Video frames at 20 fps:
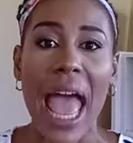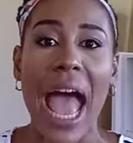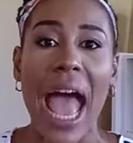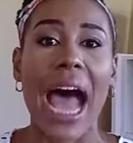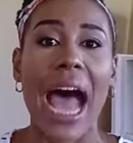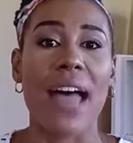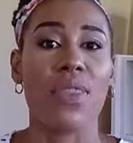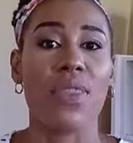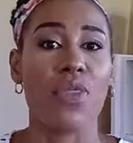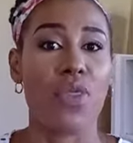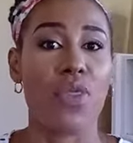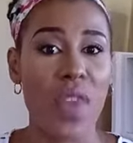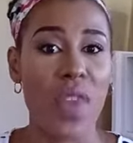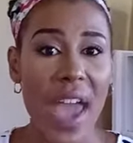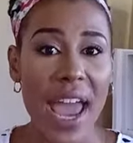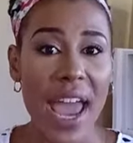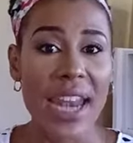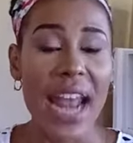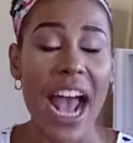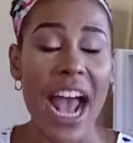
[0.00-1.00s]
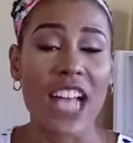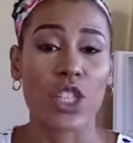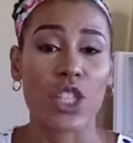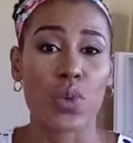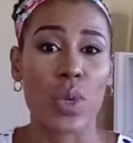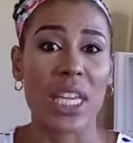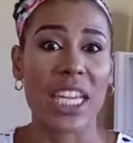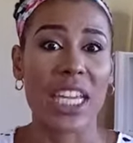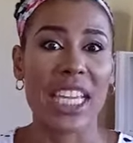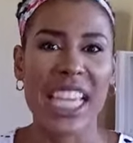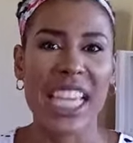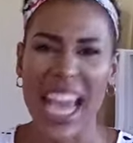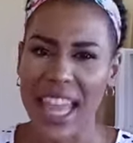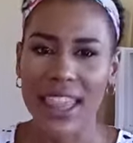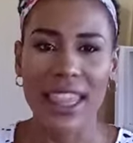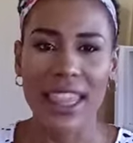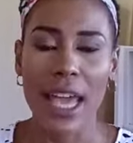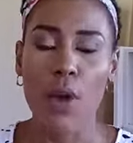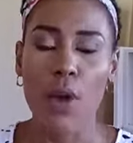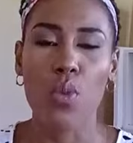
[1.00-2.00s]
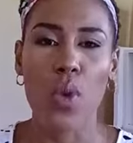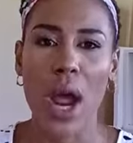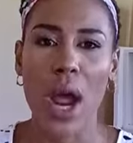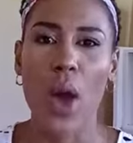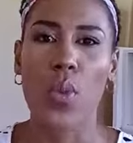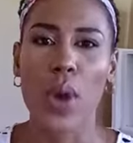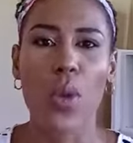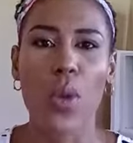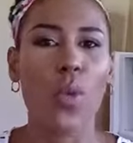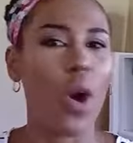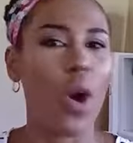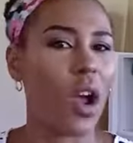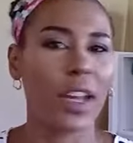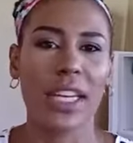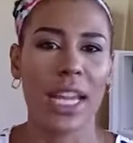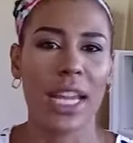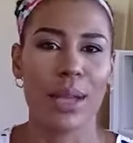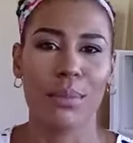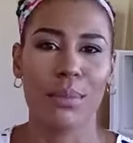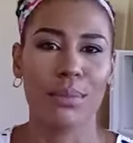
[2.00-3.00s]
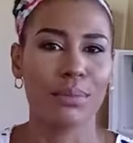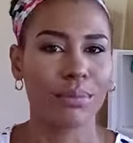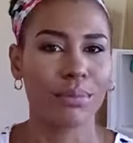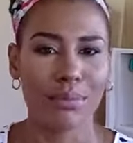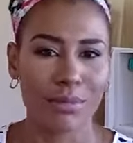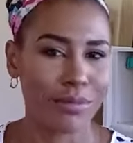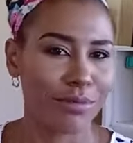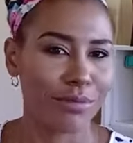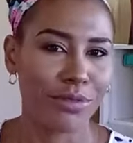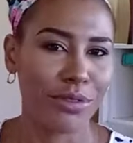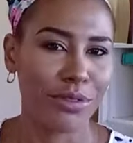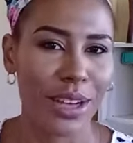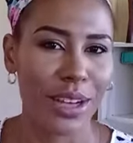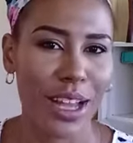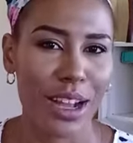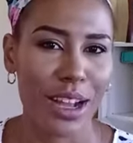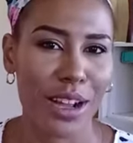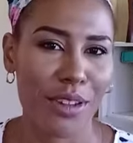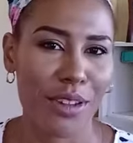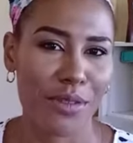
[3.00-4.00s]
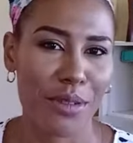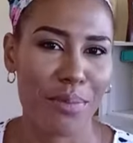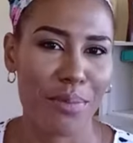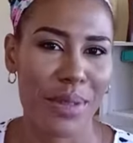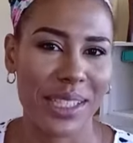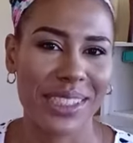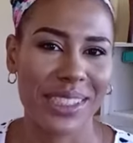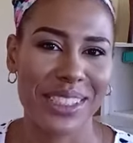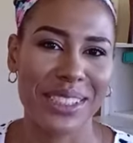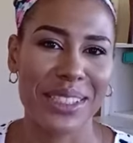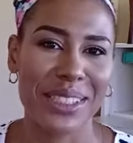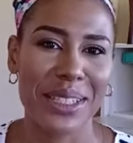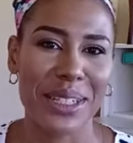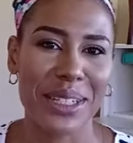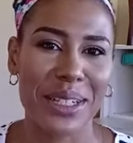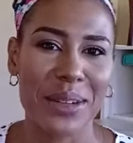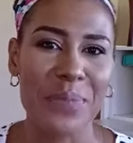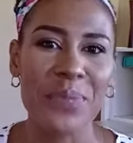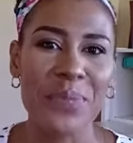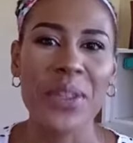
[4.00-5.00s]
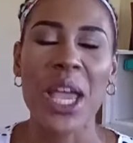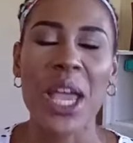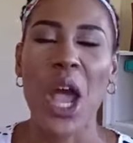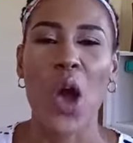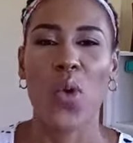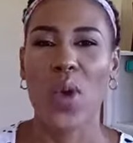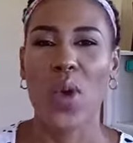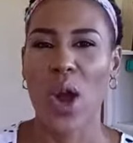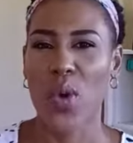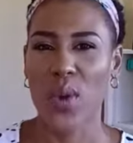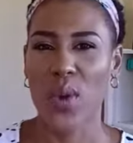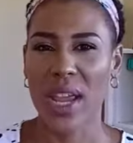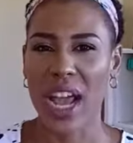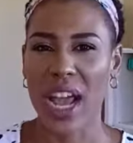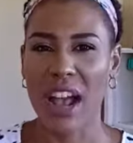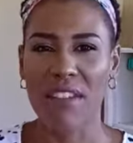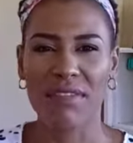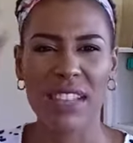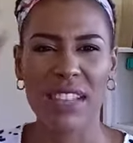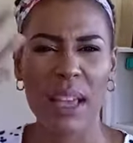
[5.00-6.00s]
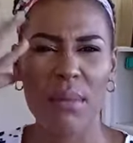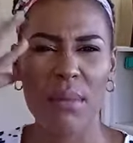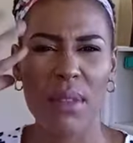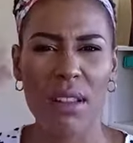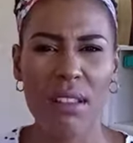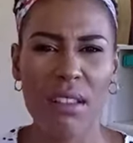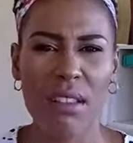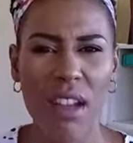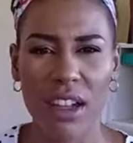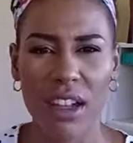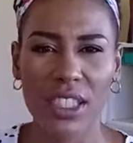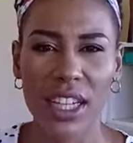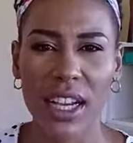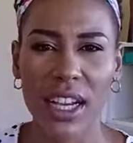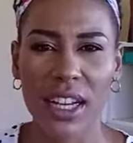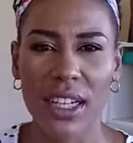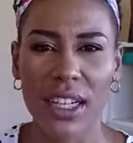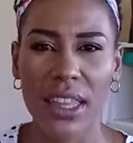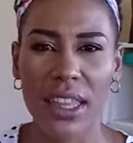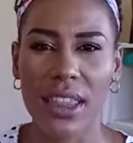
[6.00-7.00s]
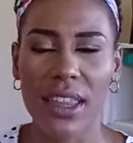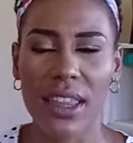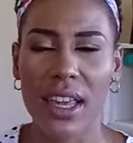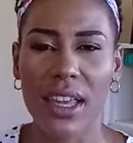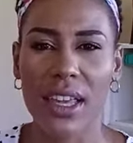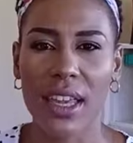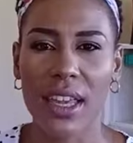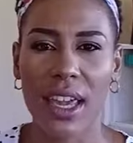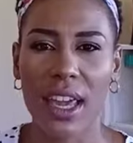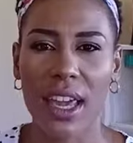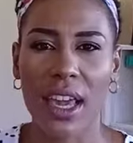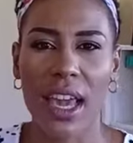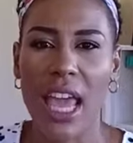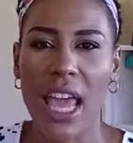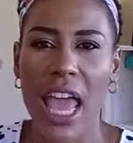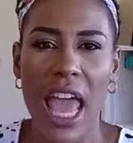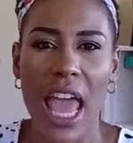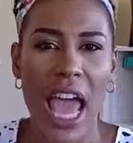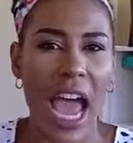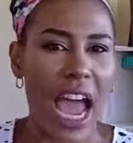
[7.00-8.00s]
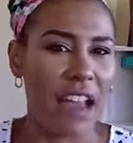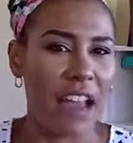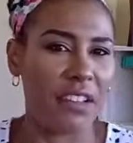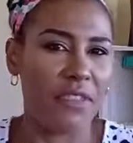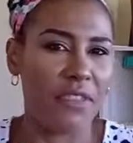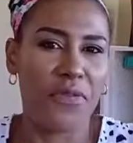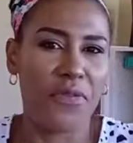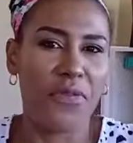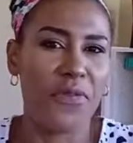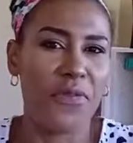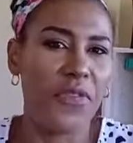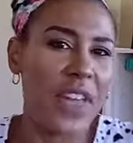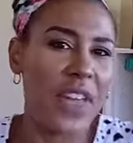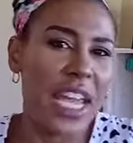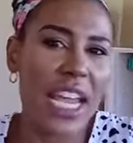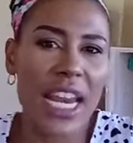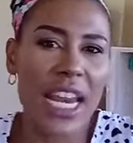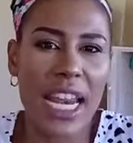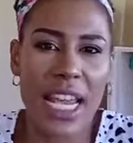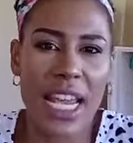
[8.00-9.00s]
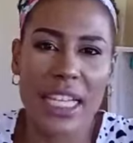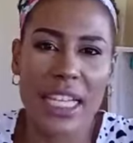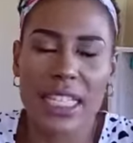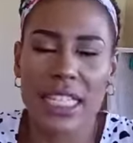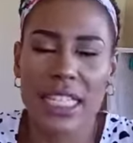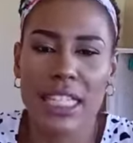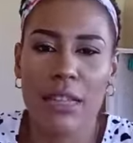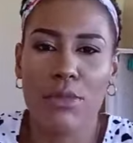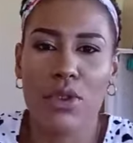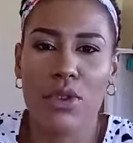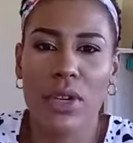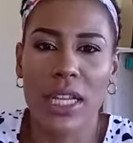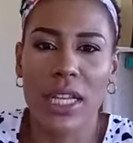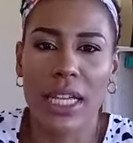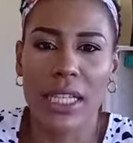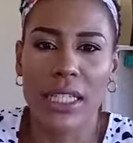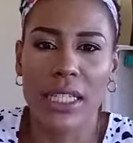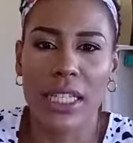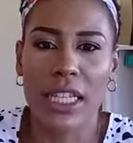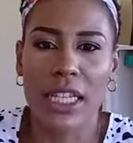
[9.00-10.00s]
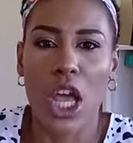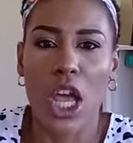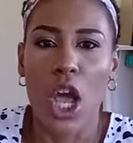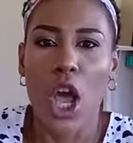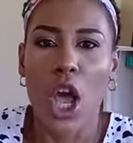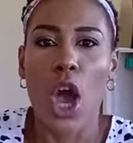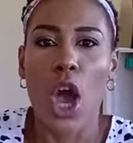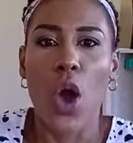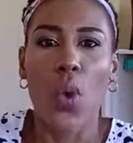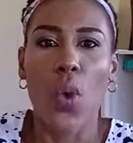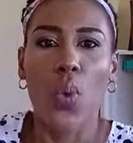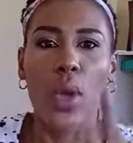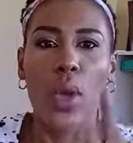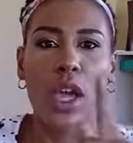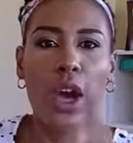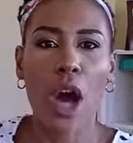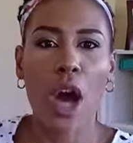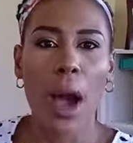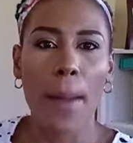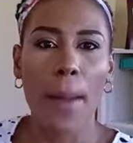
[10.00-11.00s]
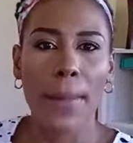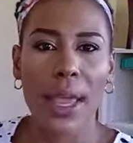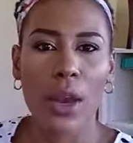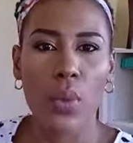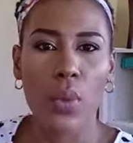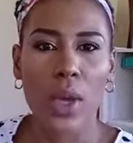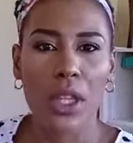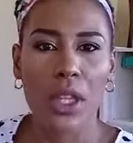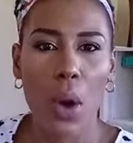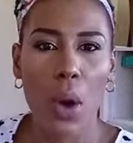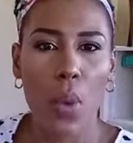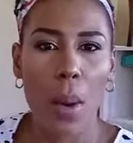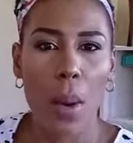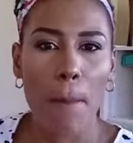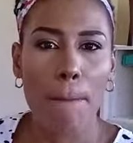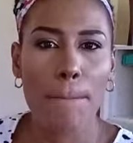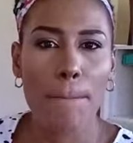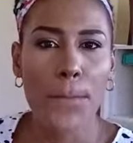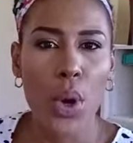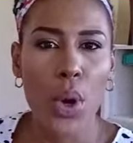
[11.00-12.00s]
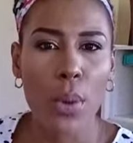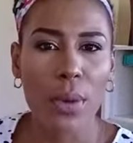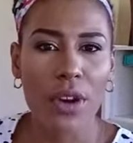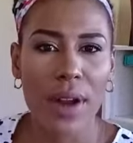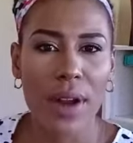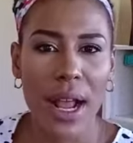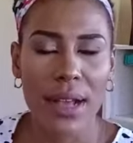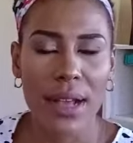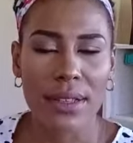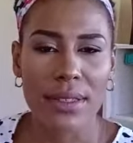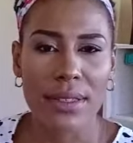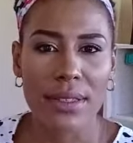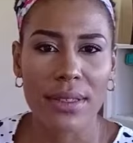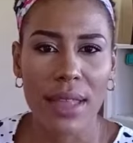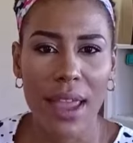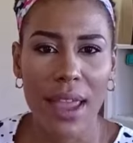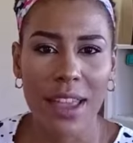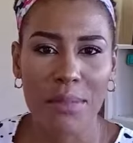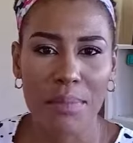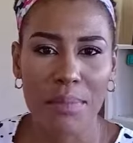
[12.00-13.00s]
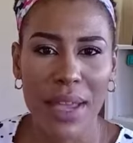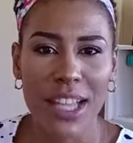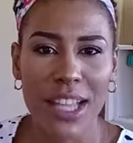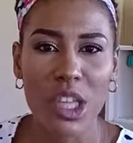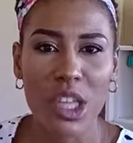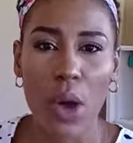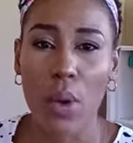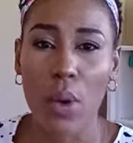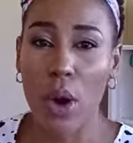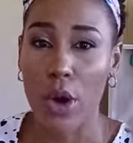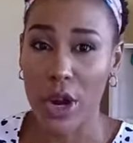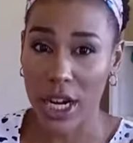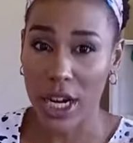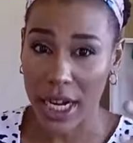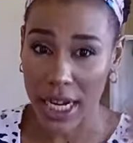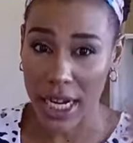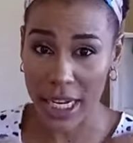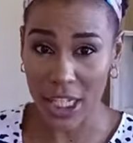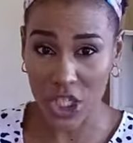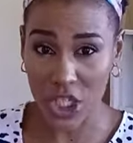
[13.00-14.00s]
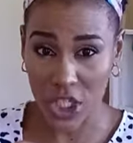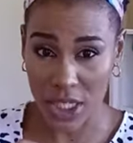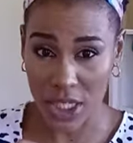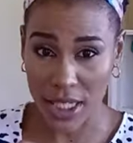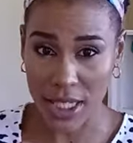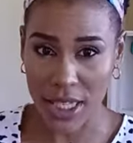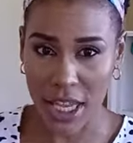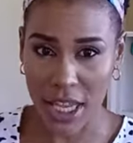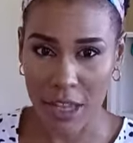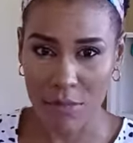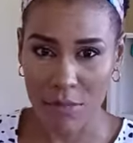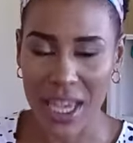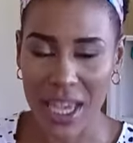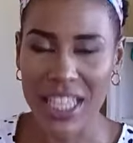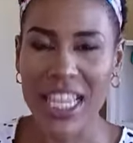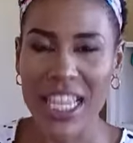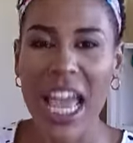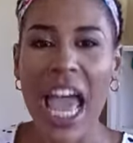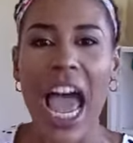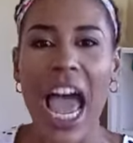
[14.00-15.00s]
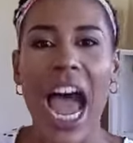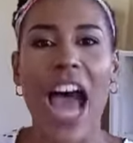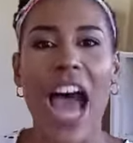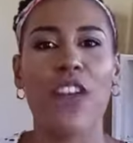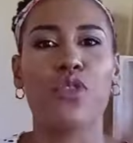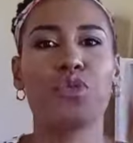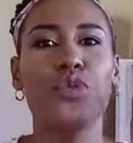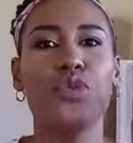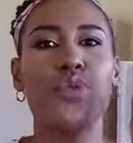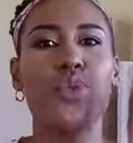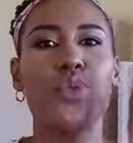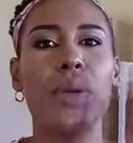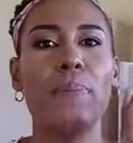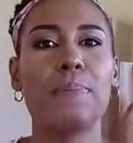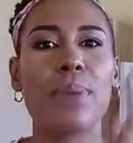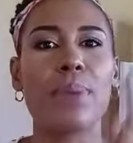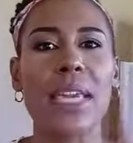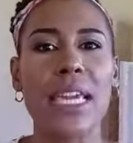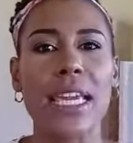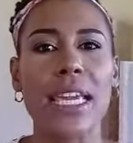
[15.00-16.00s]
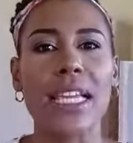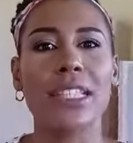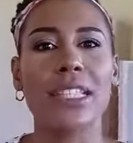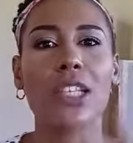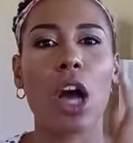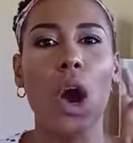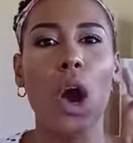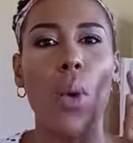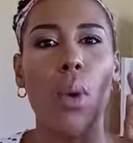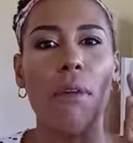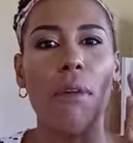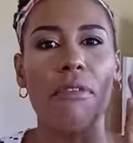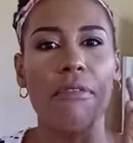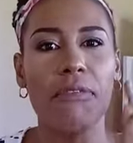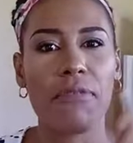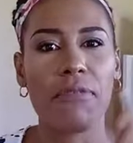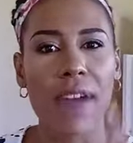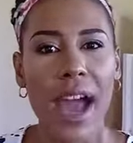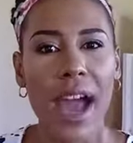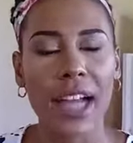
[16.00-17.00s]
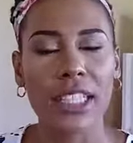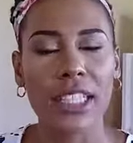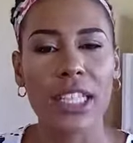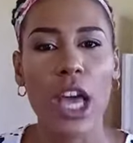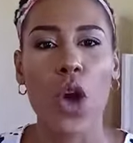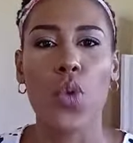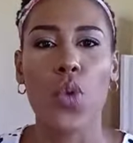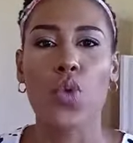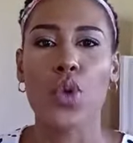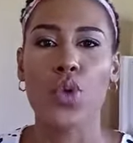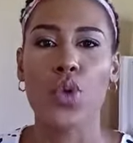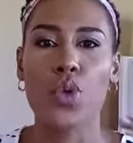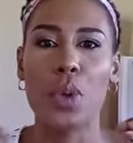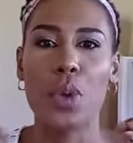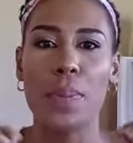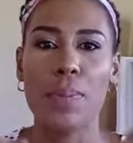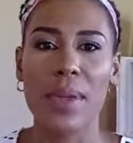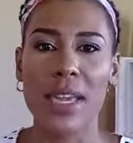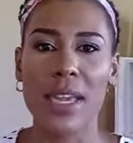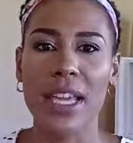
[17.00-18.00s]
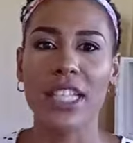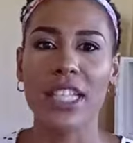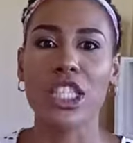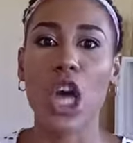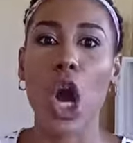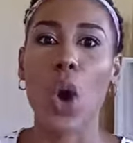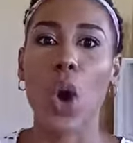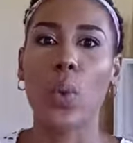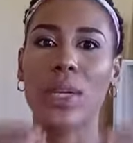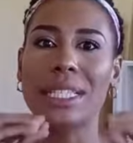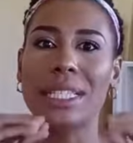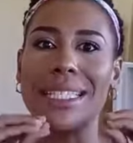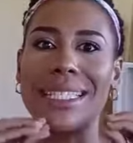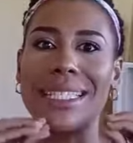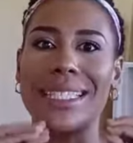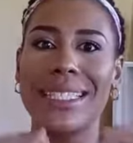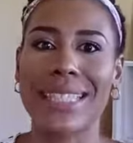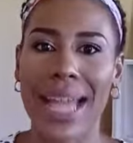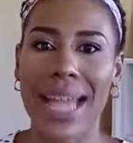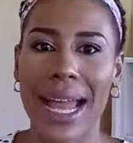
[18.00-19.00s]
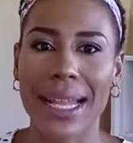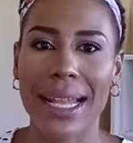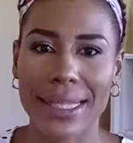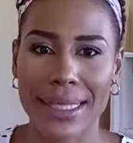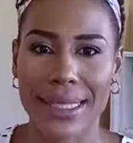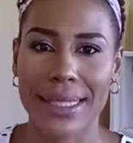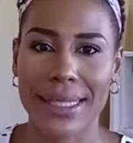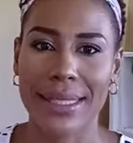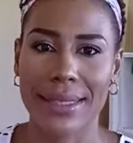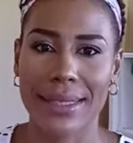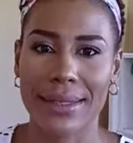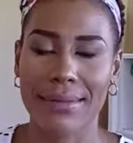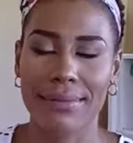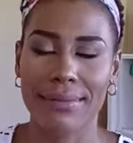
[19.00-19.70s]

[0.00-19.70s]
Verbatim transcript: And then, as we get them where we want them, for lack of a better term, where we have them logically thinking and feeling is stimulated, we come in with our boomerang statement or our clincher statement and we repeat our fact, we repeat our stance